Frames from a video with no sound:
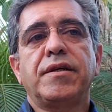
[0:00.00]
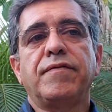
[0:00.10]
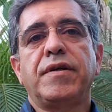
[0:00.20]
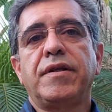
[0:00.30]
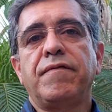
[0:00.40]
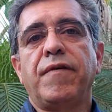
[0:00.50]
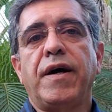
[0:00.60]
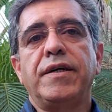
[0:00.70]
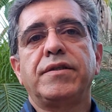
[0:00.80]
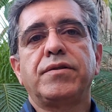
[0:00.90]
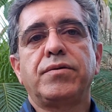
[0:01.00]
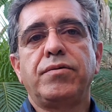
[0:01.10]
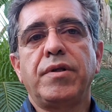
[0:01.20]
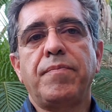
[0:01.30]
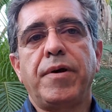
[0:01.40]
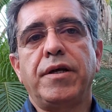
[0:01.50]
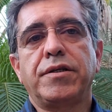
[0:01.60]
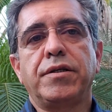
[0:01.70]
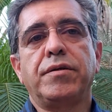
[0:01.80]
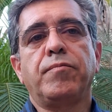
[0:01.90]
of the device to the
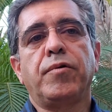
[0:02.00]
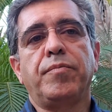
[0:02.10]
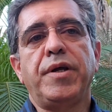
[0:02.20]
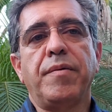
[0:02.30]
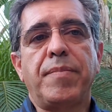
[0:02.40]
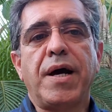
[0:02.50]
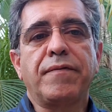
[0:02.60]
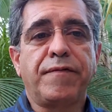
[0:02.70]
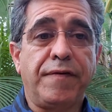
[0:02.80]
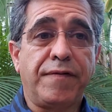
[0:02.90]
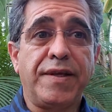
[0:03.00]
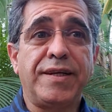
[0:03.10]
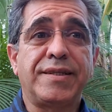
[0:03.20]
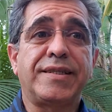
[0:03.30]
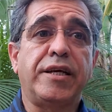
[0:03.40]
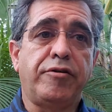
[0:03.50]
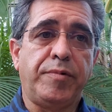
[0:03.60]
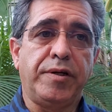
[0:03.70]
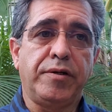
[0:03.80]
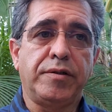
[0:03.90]
patient will be about 15
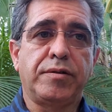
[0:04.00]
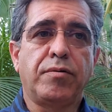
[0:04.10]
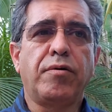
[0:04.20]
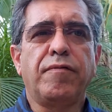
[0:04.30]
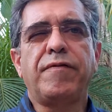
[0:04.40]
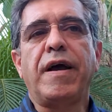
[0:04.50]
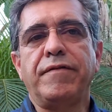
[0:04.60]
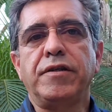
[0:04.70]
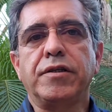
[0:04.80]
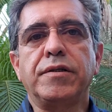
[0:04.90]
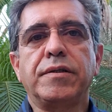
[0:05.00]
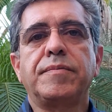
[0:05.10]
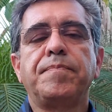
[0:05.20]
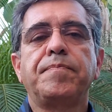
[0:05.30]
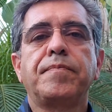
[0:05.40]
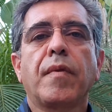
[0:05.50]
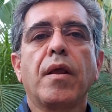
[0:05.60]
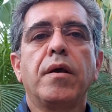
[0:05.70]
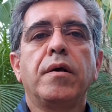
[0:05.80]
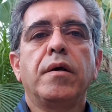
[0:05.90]
centimeters or 5 inches.
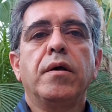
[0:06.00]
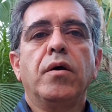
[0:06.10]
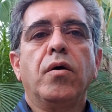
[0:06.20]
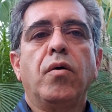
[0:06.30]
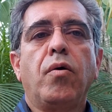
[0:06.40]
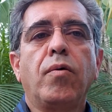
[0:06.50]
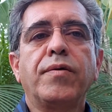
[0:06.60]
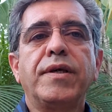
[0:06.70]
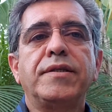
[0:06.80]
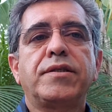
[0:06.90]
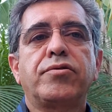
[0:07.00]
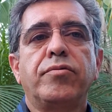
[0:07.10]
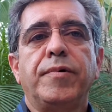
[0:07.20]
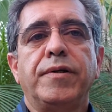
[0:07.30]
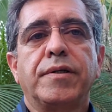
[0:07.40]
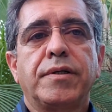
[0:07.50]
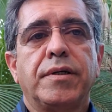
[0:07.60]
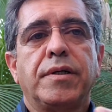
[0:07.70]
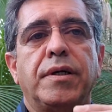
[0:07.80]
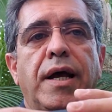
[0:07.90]
Hold the instrument
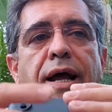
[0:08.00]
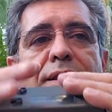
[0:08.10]
at